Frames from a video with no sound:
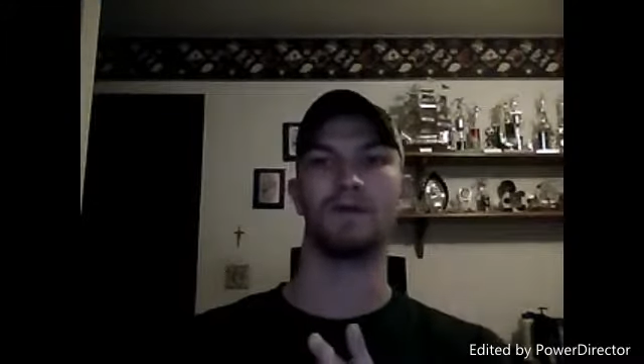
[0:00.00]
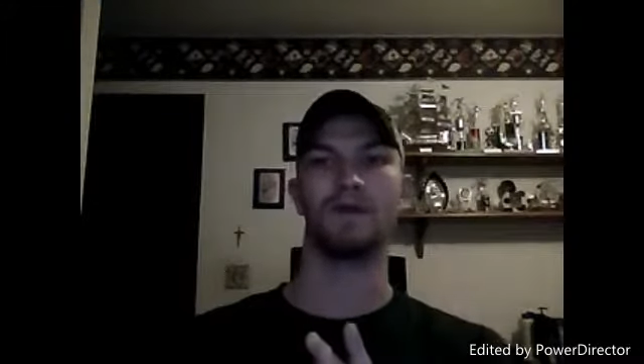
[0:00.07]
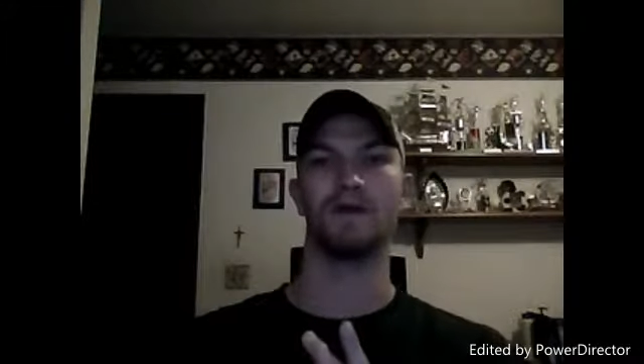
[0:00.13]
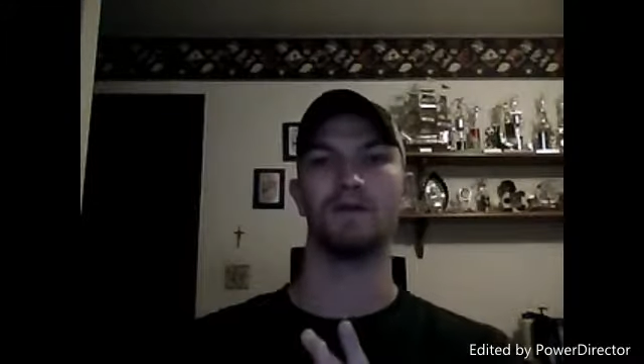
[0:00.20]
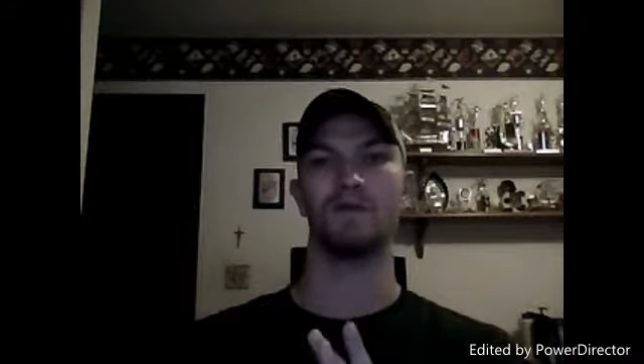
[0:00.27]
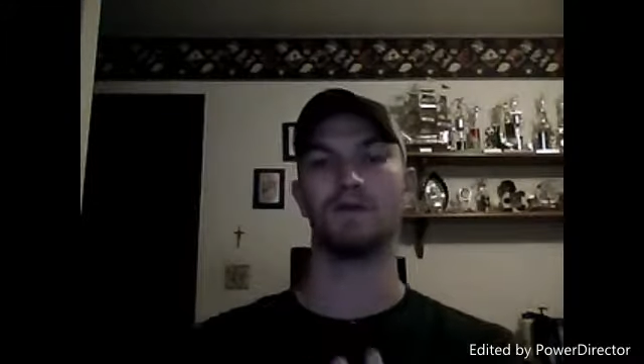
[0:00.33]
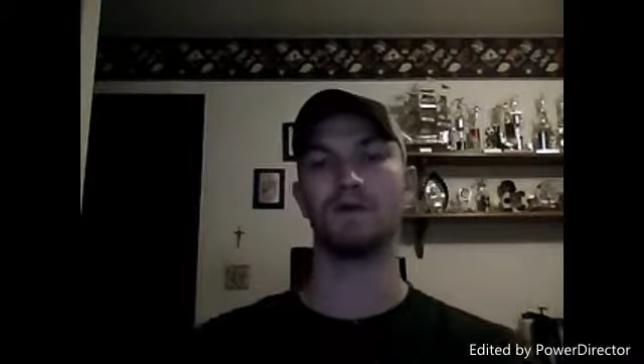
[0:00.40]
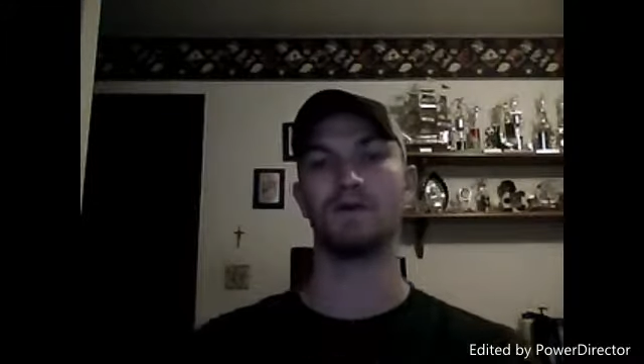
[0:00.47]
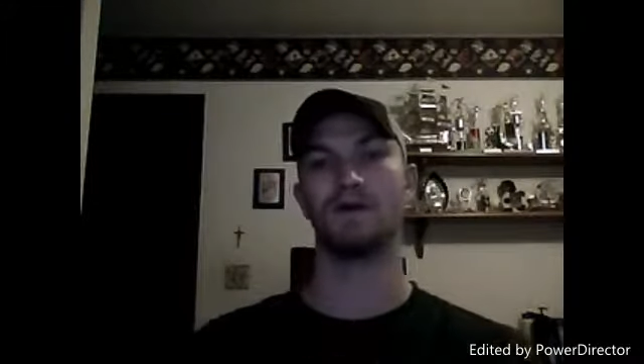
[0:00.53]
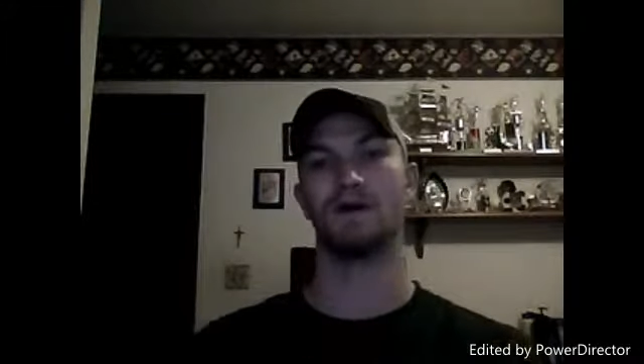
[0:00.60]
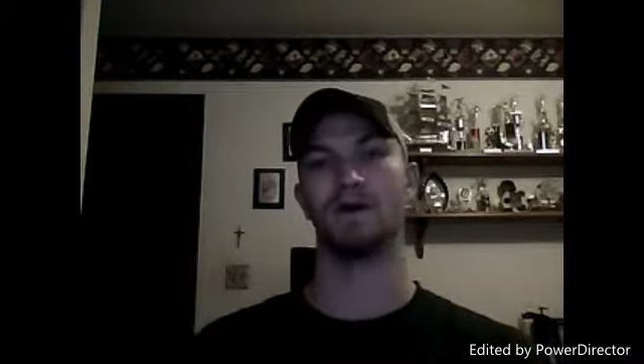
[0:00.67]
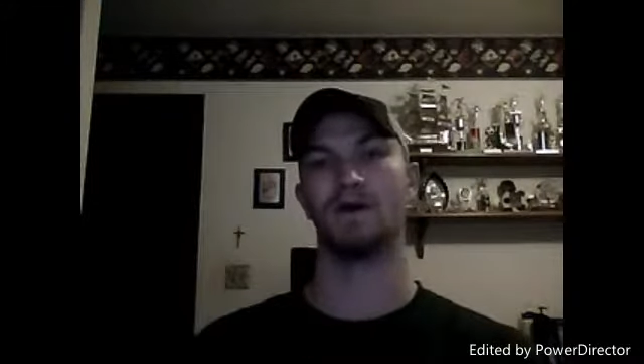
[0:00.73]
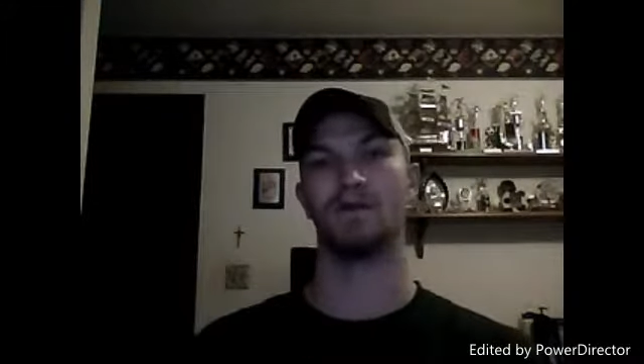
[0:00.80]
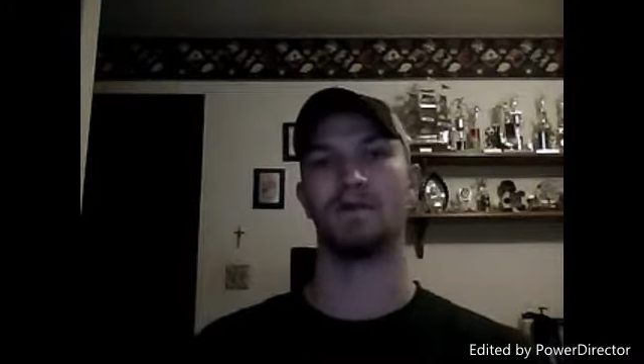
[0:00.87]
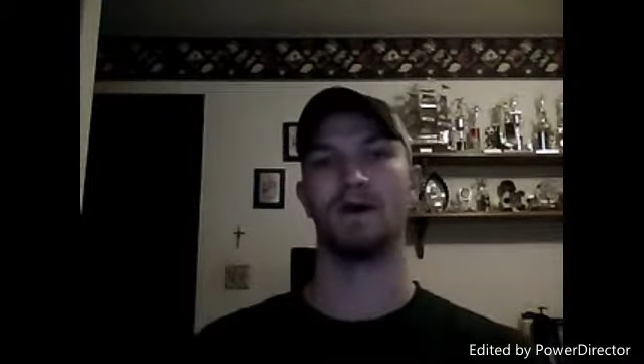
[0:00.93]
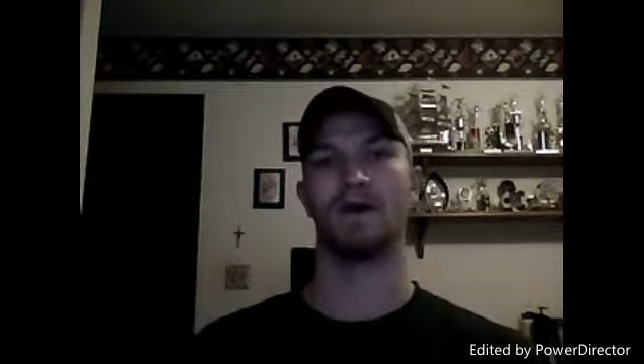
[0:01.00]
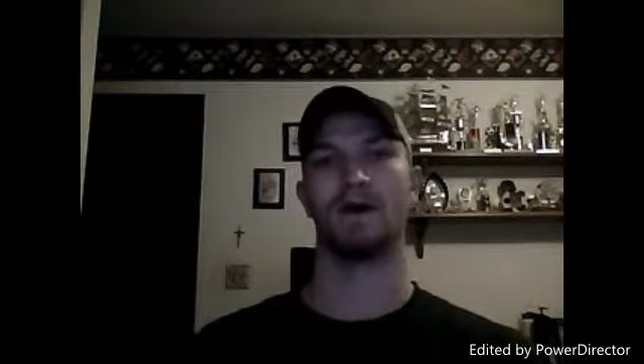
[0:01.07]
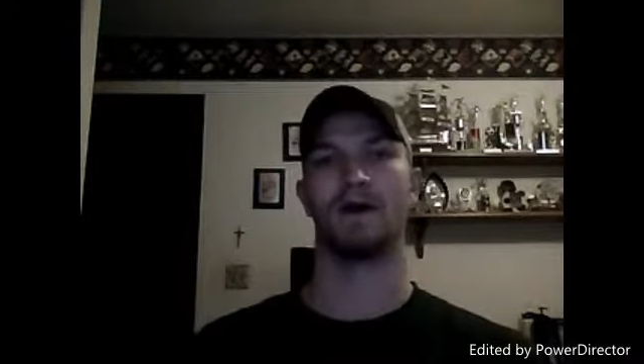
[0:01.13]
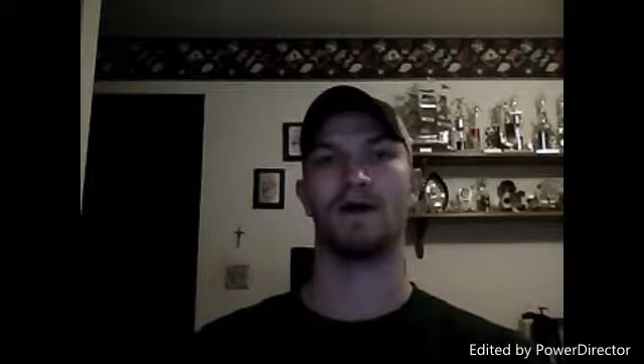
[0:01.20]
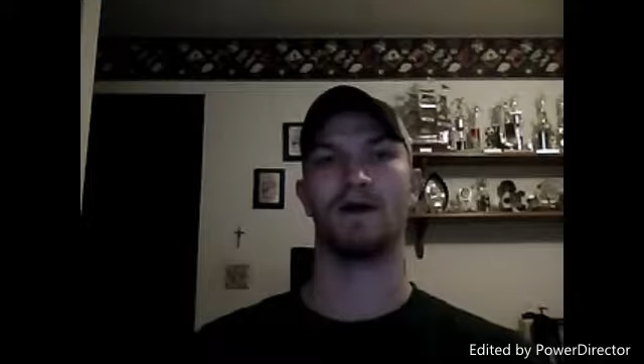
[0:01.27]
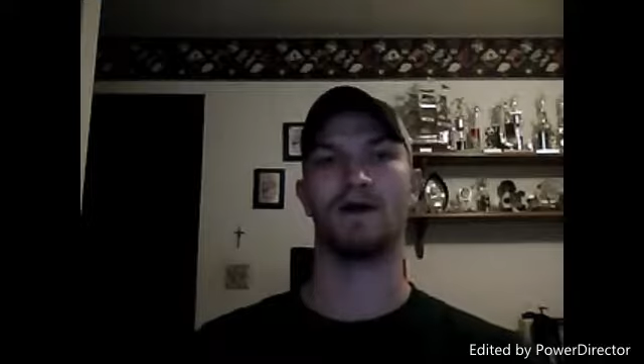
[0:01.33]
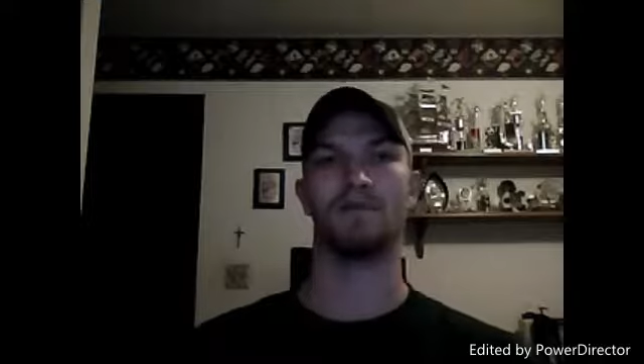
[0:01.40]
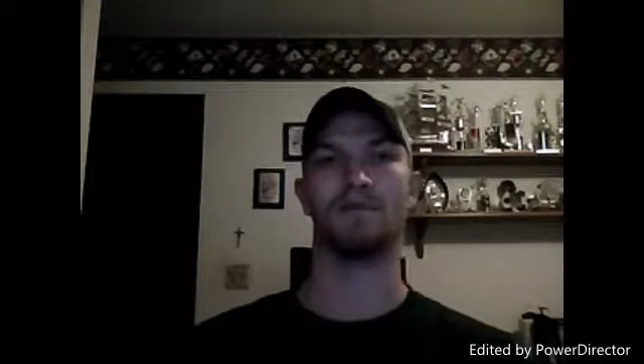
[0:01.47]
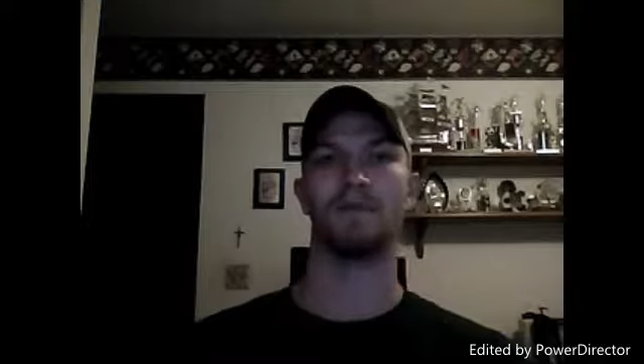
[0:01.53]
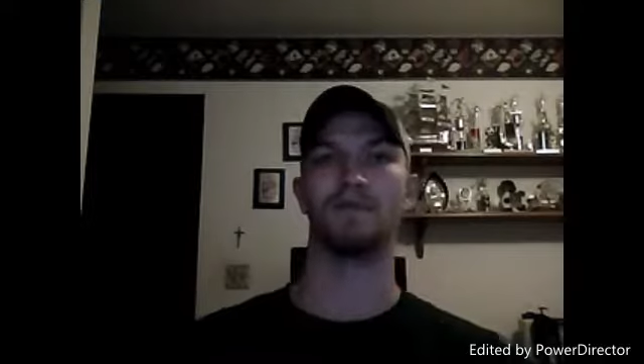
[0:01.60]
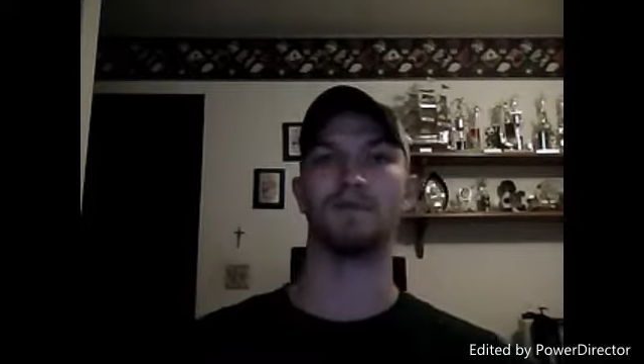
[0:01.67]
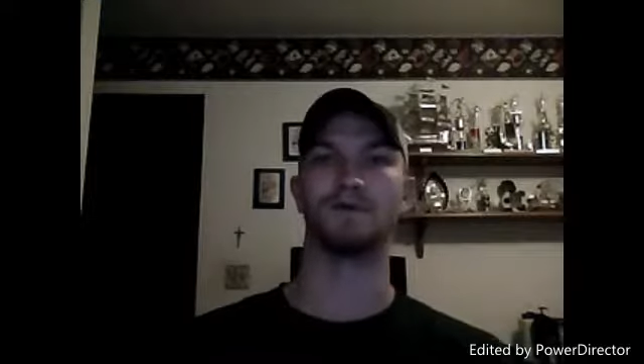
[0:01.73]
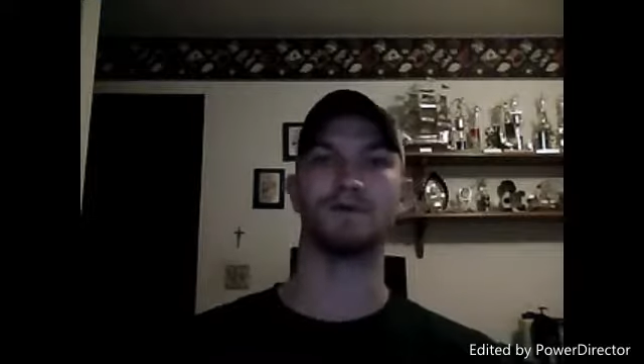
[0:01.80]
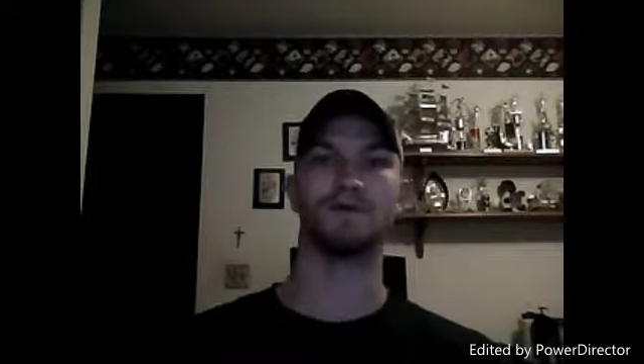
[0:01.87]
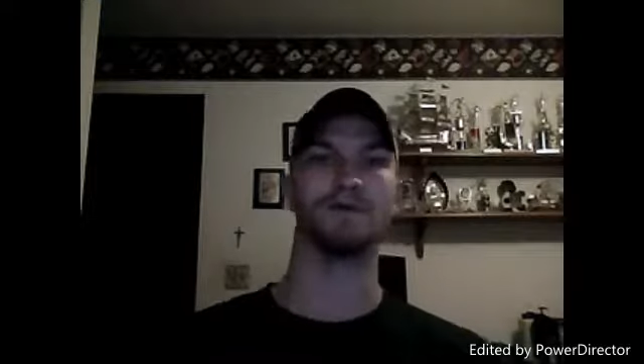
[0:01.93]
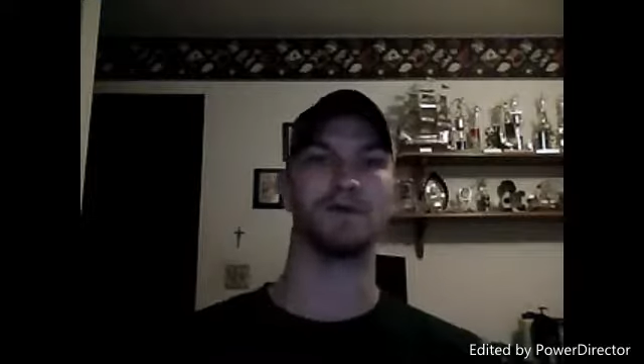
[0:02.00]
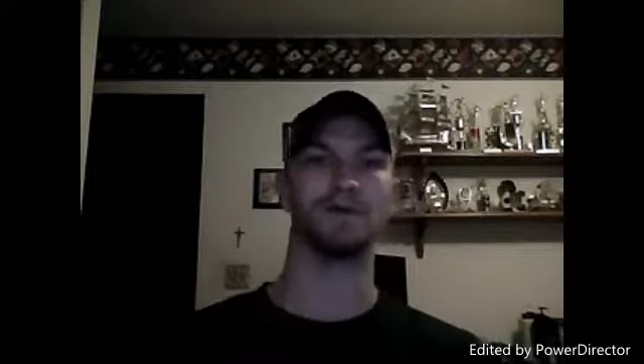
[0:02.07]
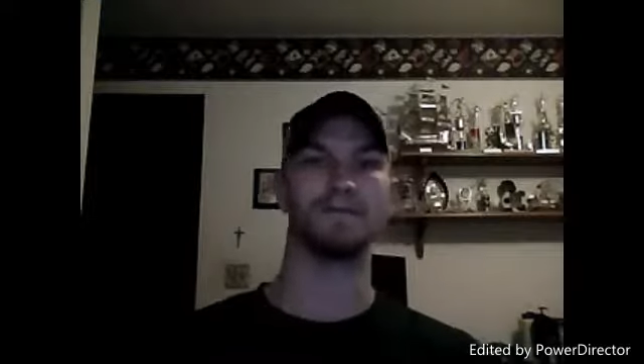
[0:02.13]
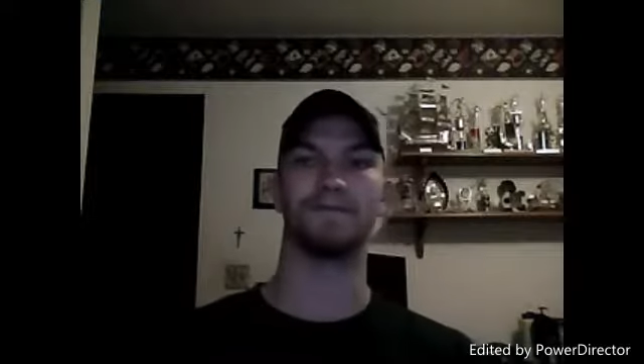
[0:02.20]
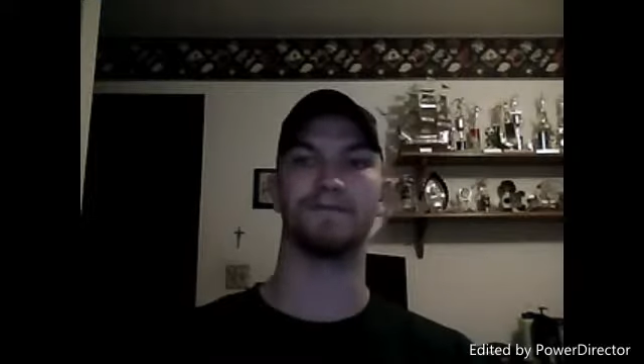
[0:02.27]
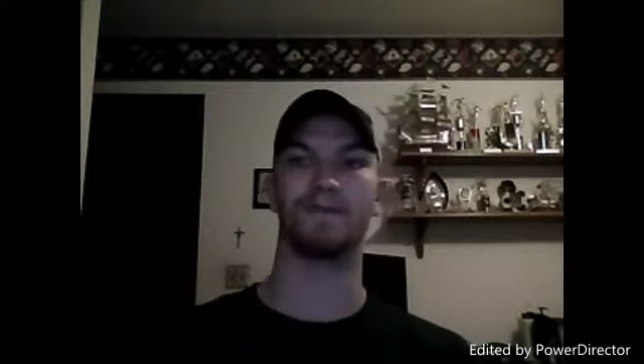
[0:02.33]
being worked on by members of the team.